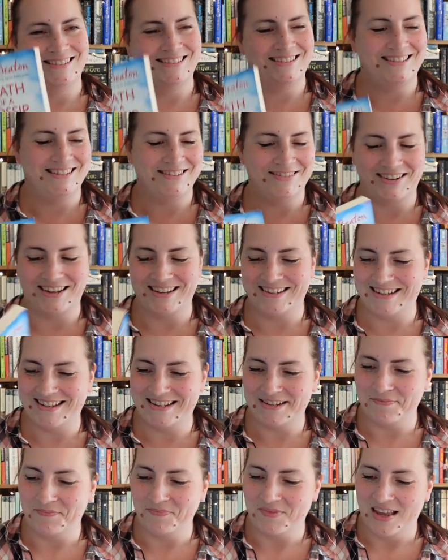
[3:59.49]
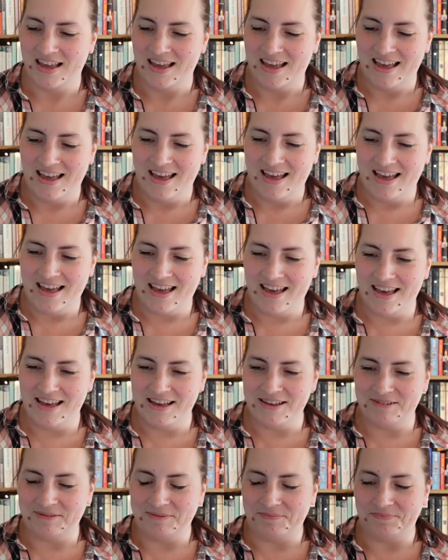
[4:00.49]
See what I did?
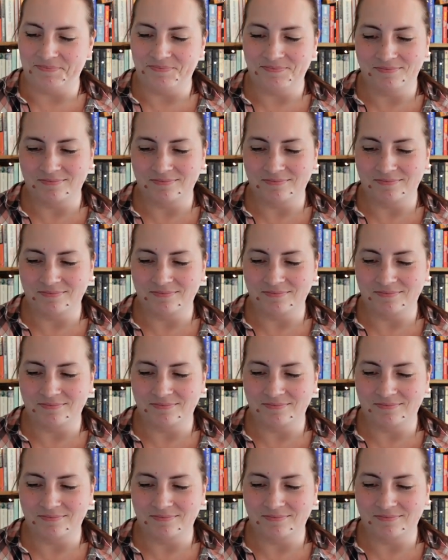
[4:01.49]
And